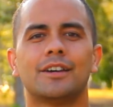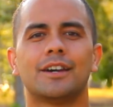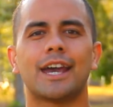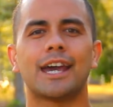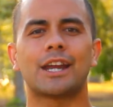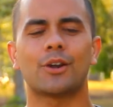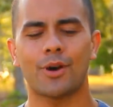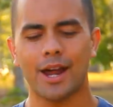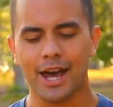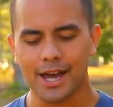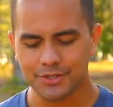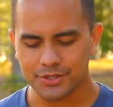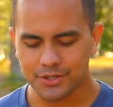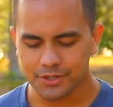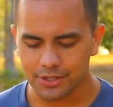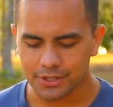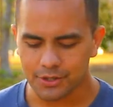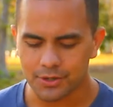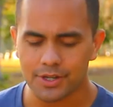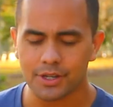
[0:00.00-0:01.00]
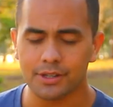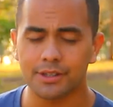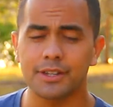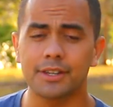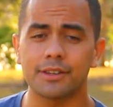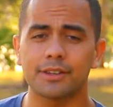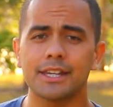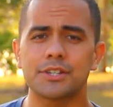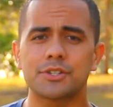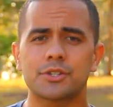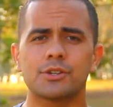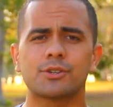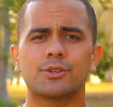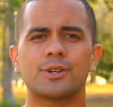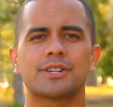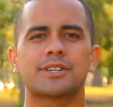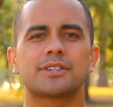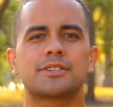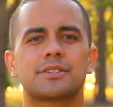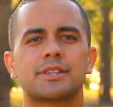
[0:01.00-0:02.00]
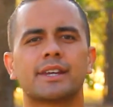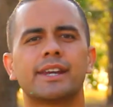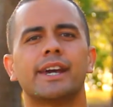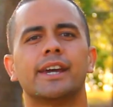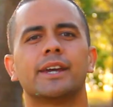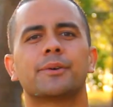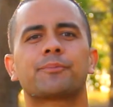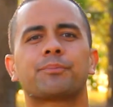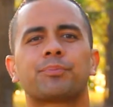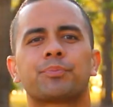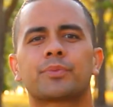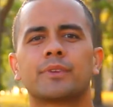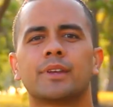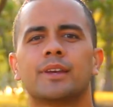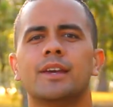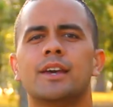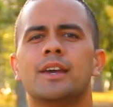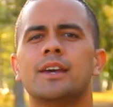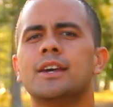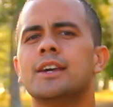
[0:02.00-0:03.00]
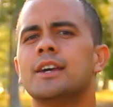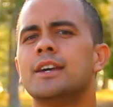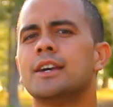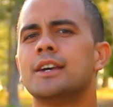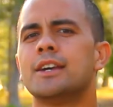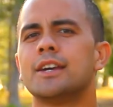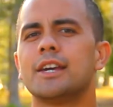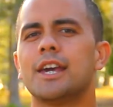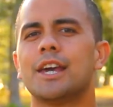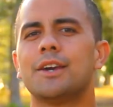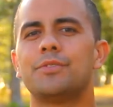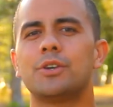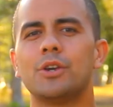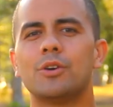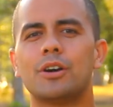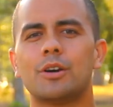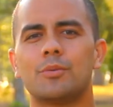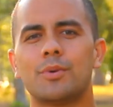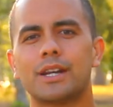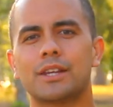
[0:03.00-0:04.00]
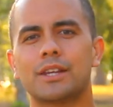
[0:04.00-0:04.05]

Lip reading: And I'll ask you these two questions today. If you're one